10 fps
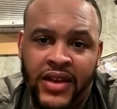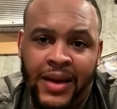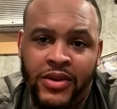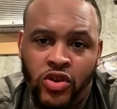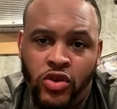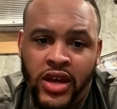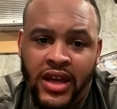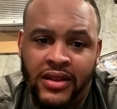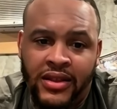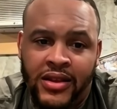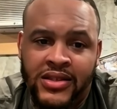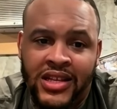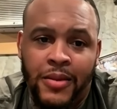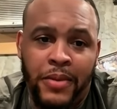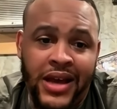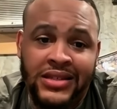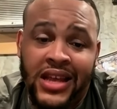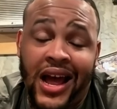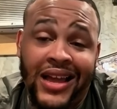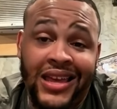and I'm gonna do it to the
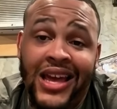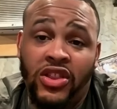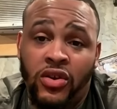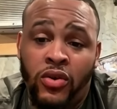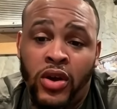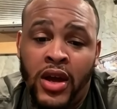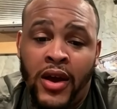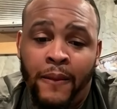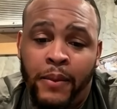best that I can do.